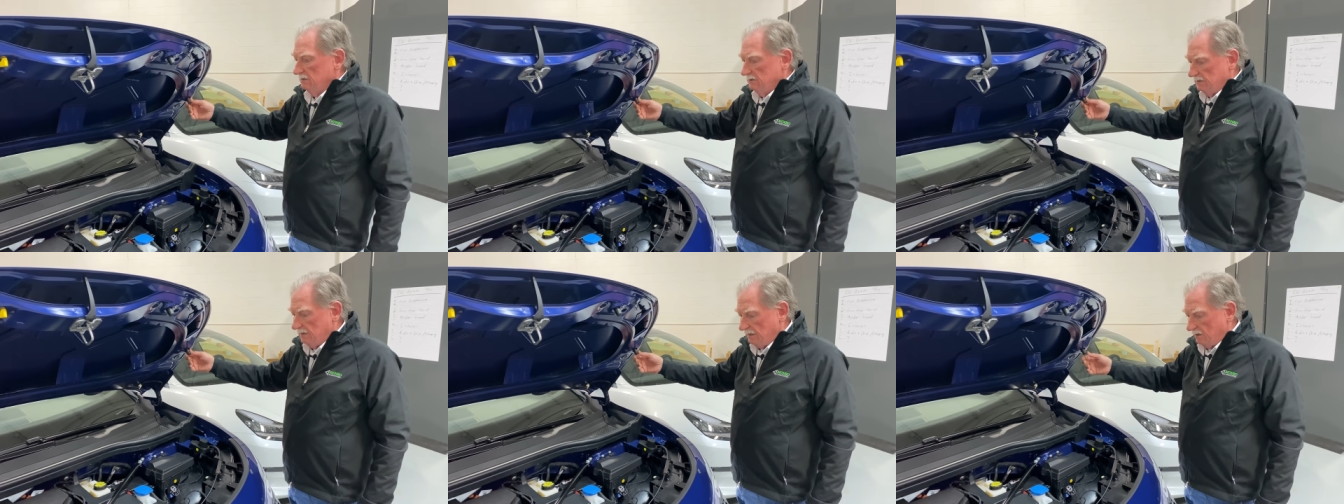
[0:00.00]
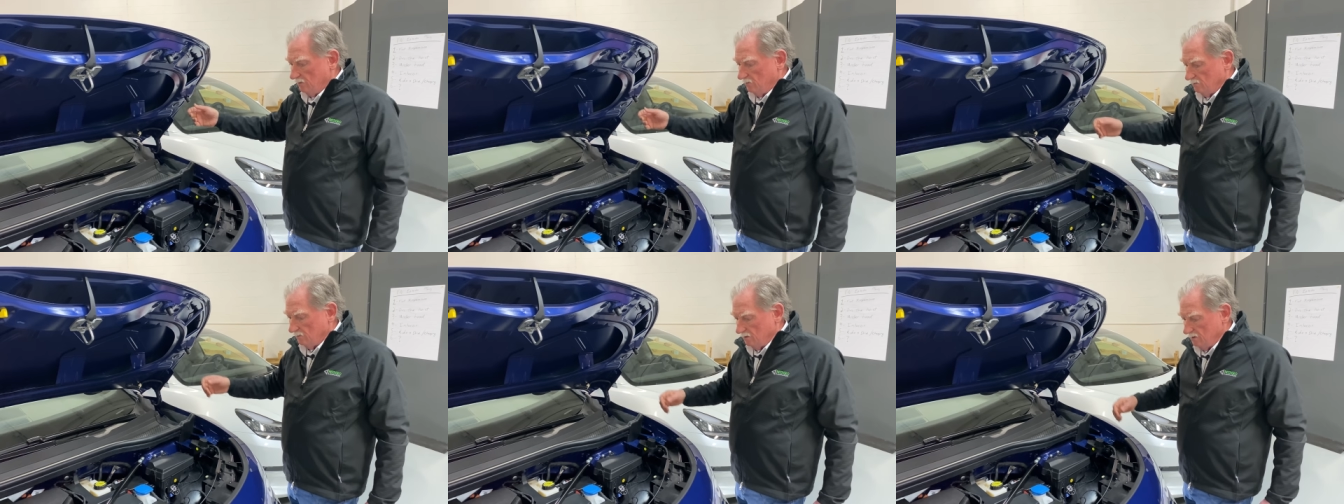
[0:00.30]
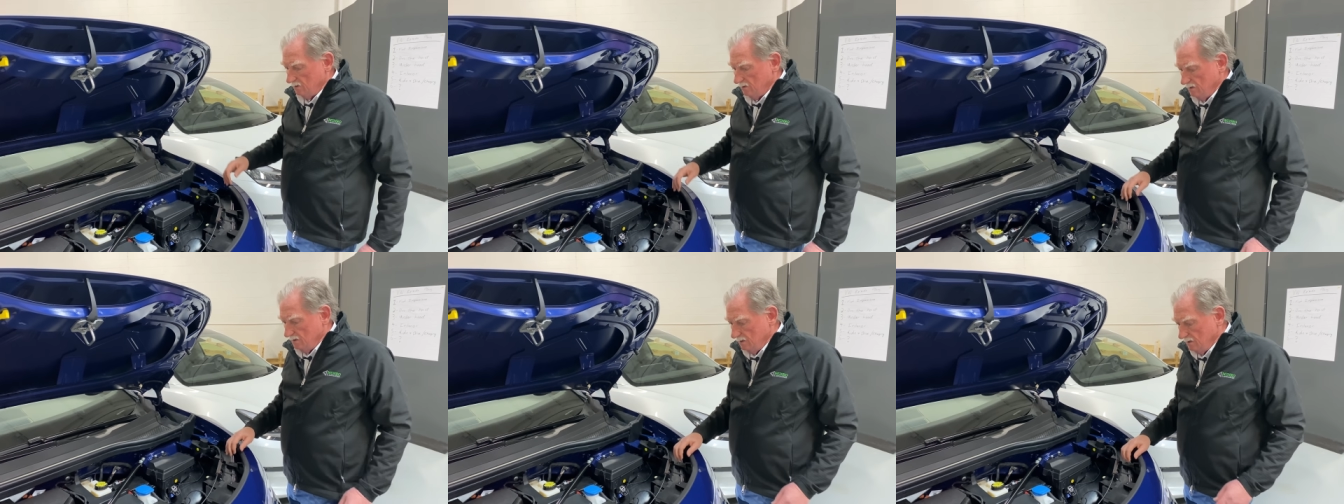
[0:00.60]
Now,
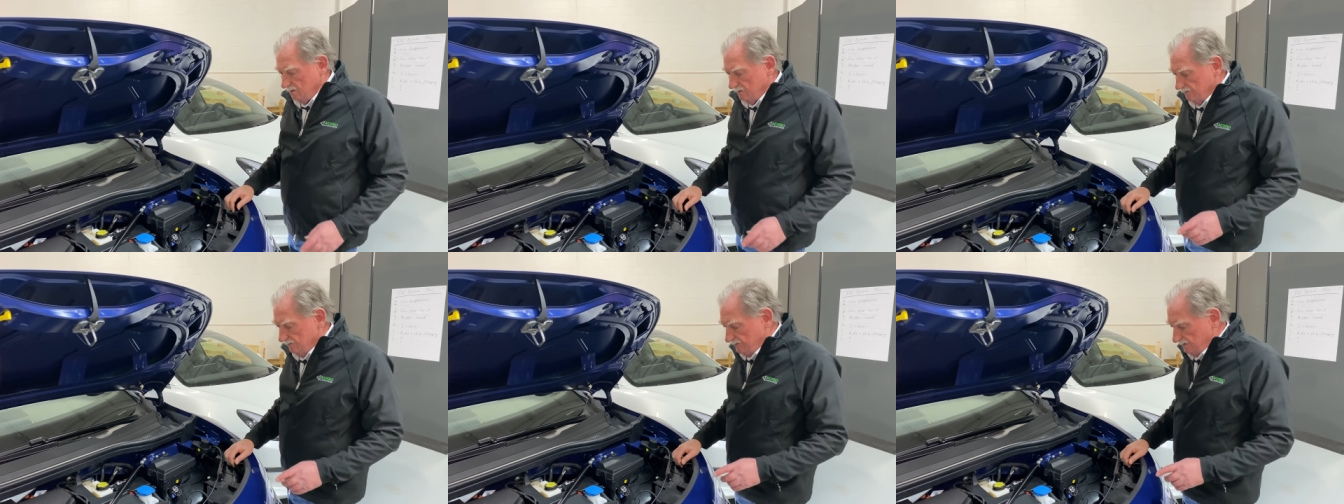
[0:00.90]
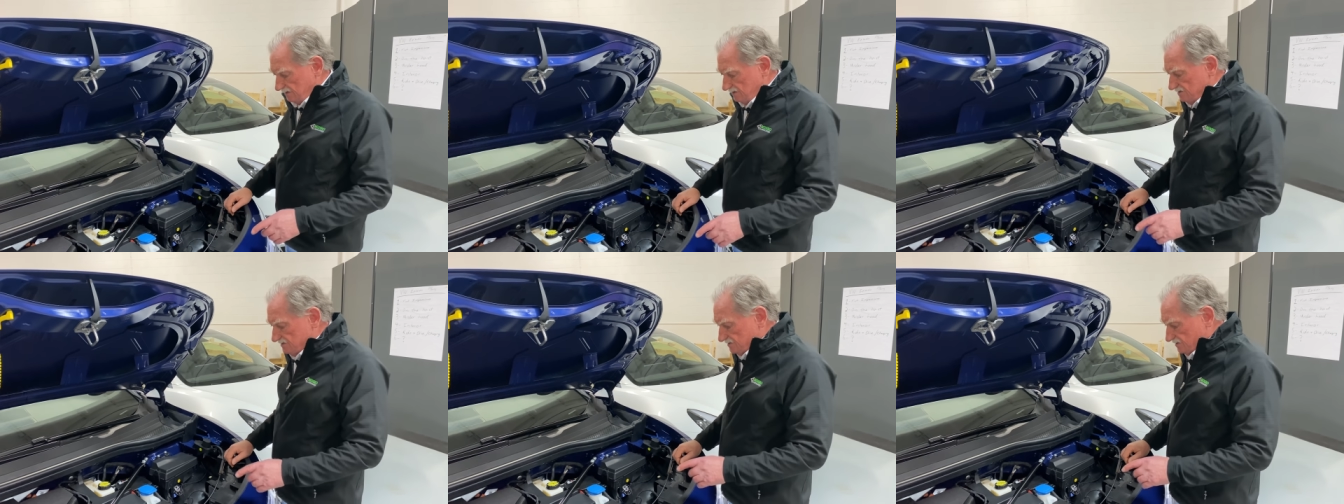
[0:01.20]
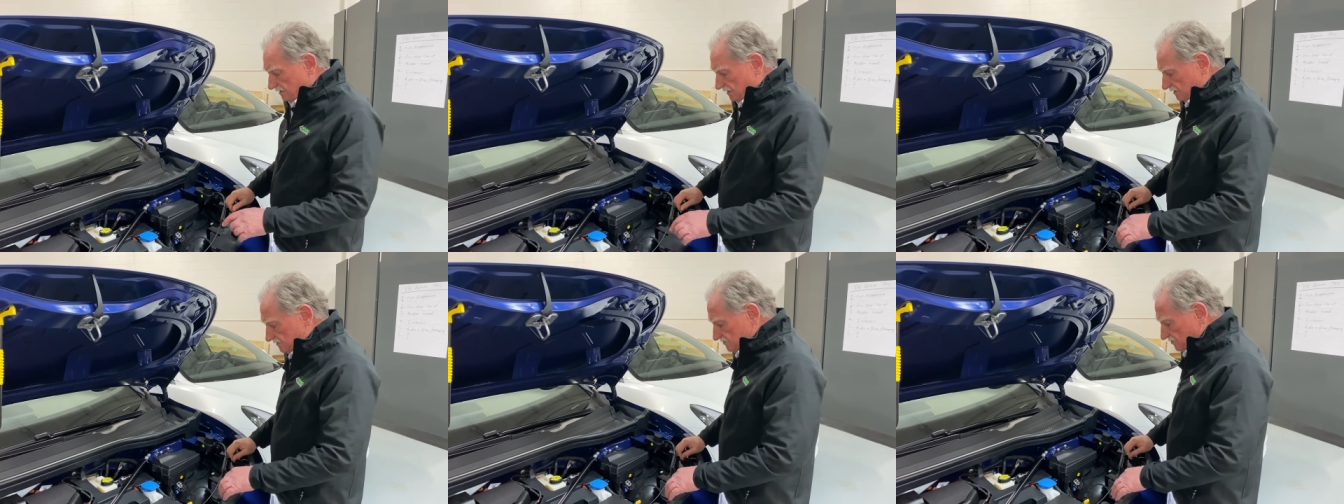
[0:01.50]
these
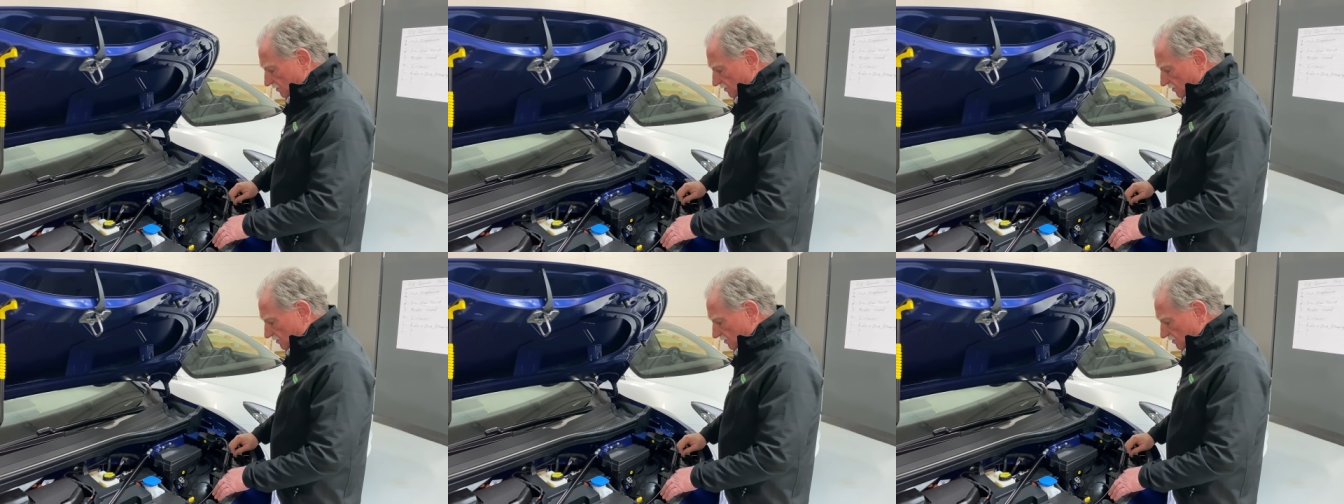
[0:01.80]
things